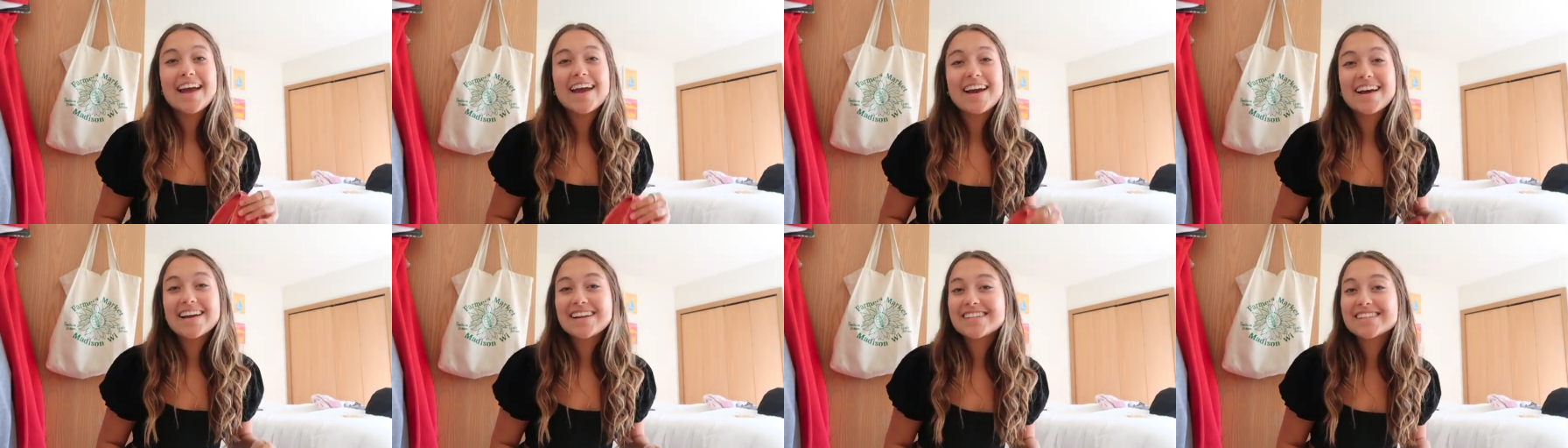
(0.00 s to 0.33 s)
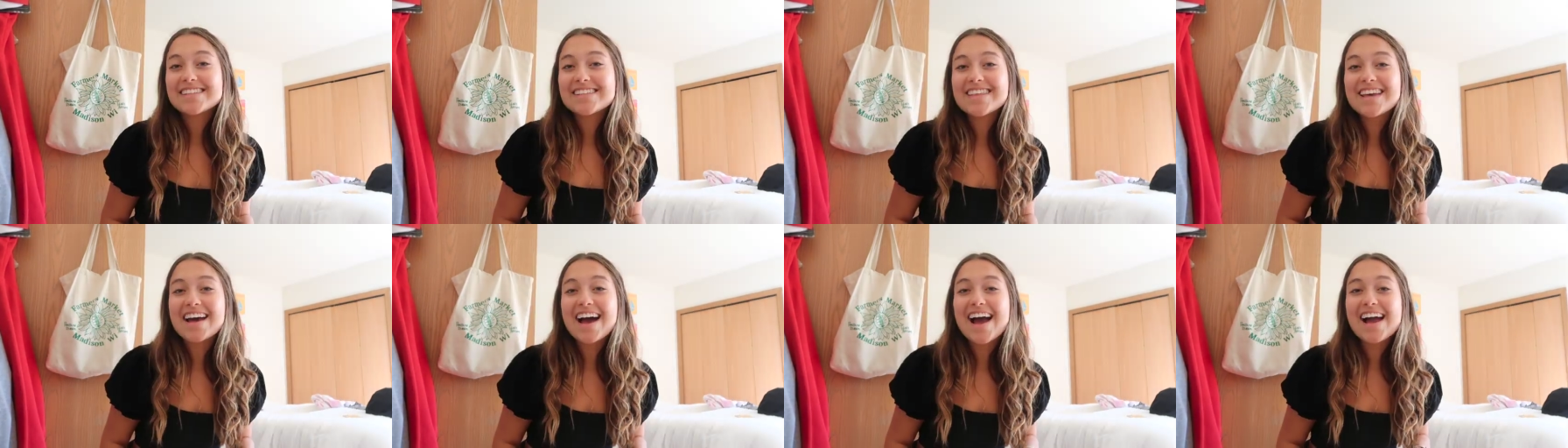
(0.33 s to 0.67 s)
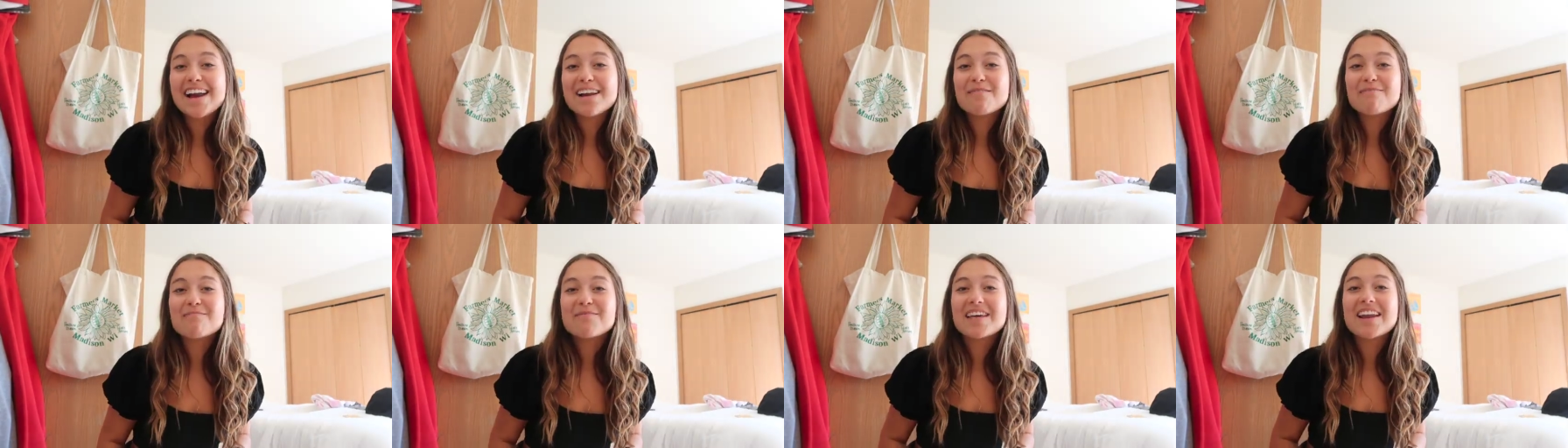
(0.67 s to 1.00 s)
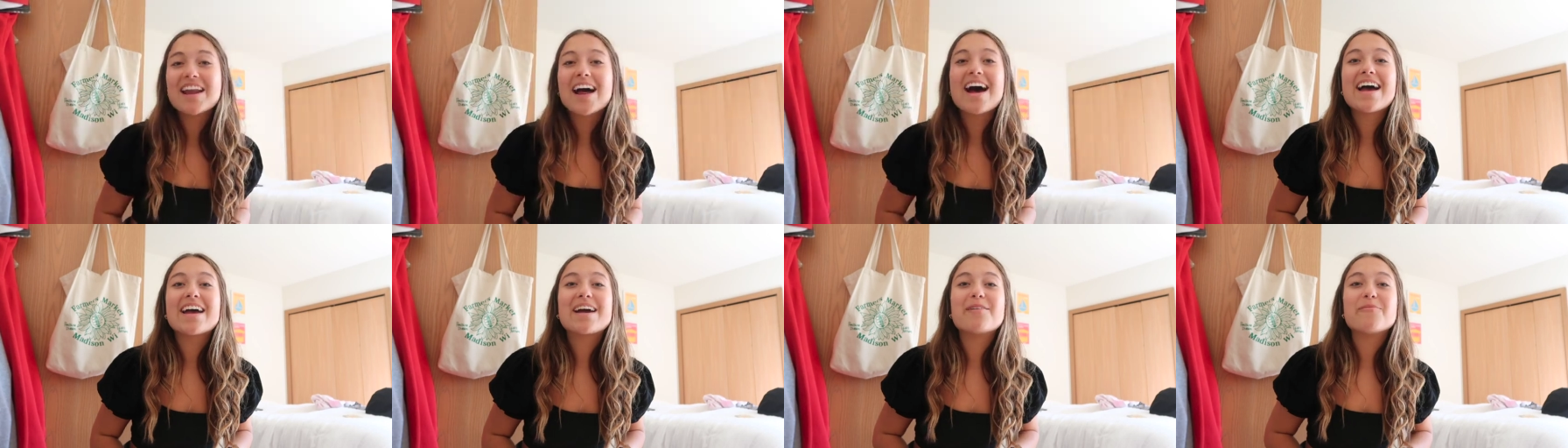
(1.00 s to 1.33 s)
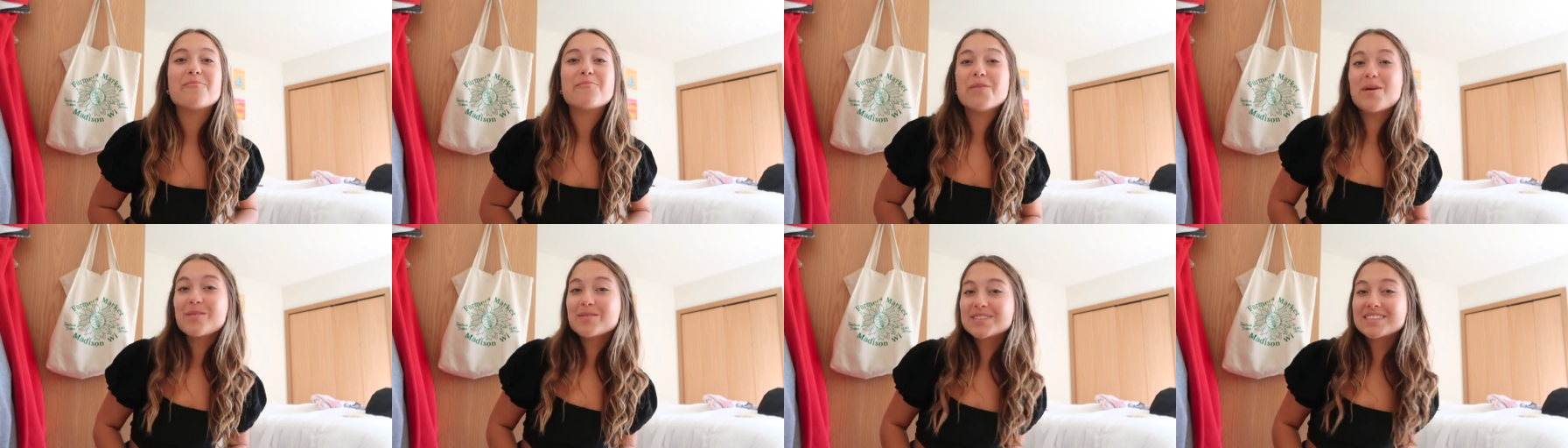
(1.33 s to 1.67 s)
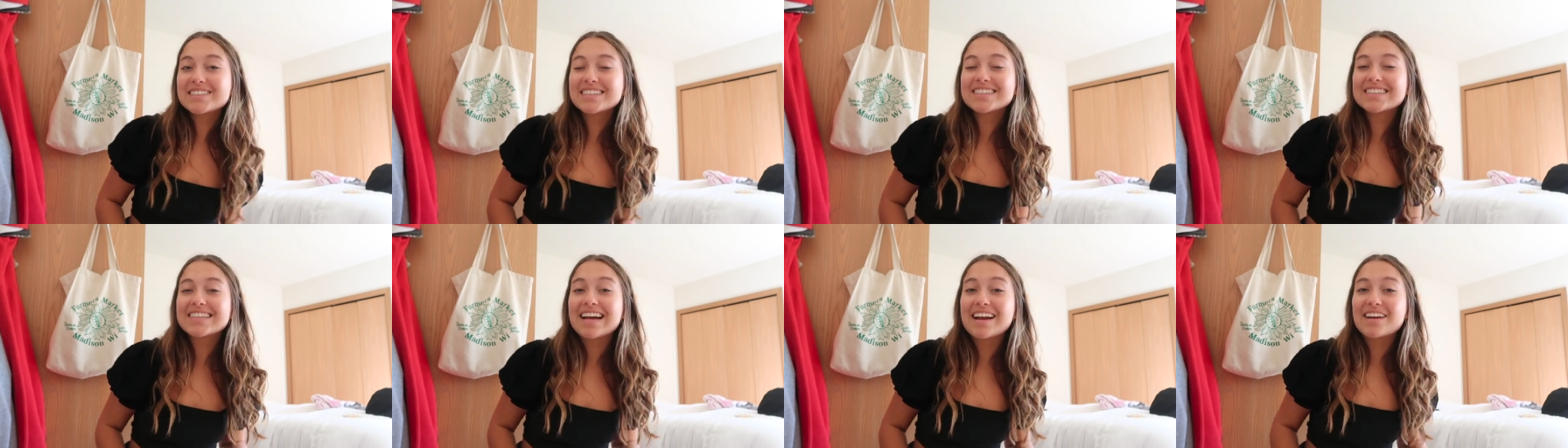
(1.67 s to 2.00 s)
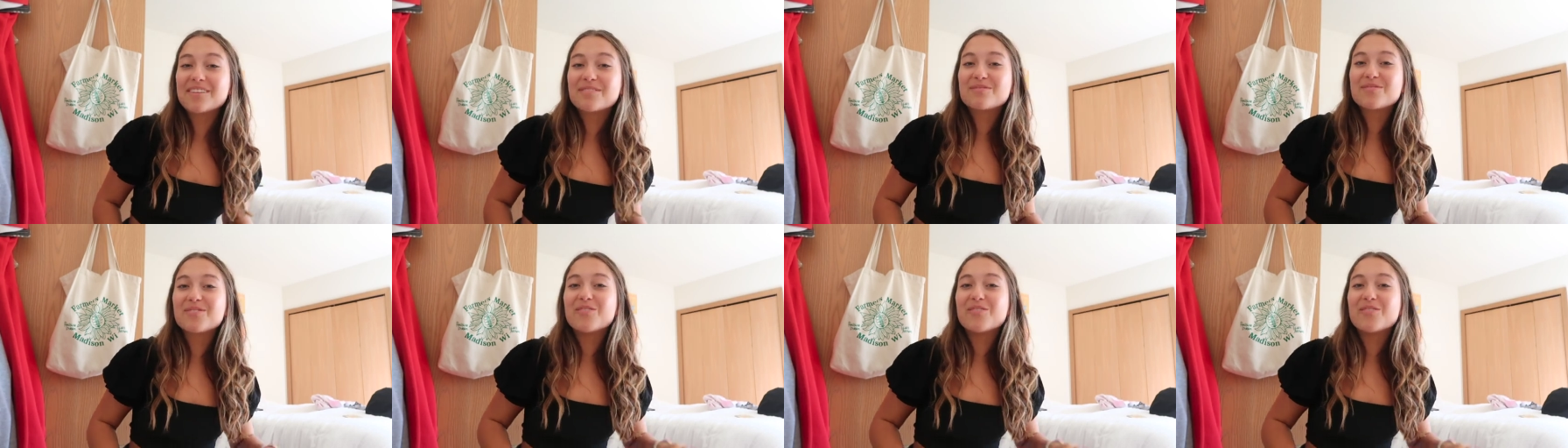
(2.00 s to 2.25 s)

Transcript: And the item that I am most excited